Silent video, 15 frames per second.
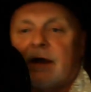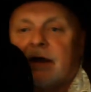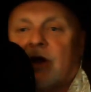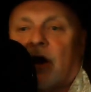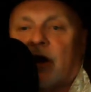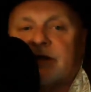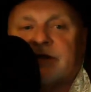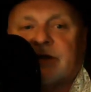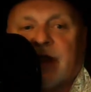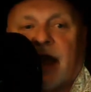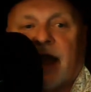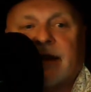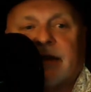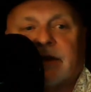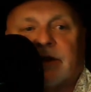Guys,
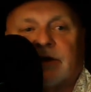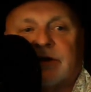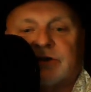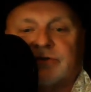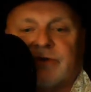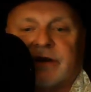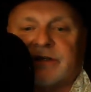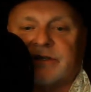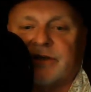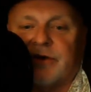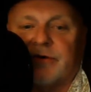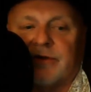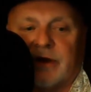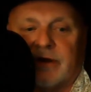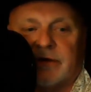again, can I stress to
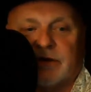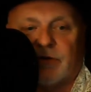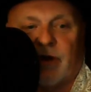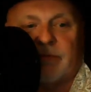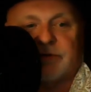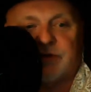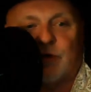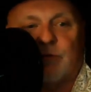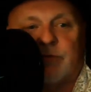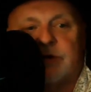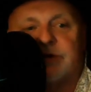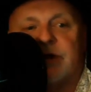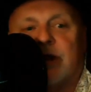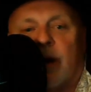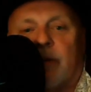you that the Graham Steele
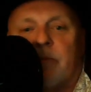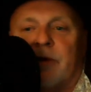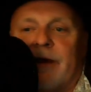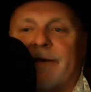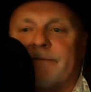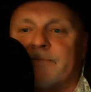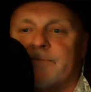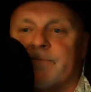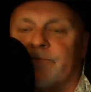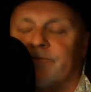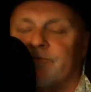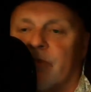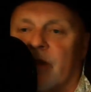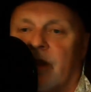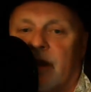Music Company
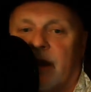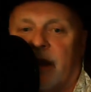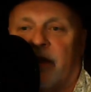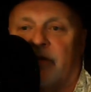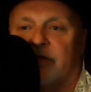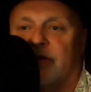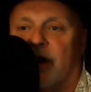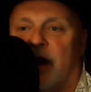is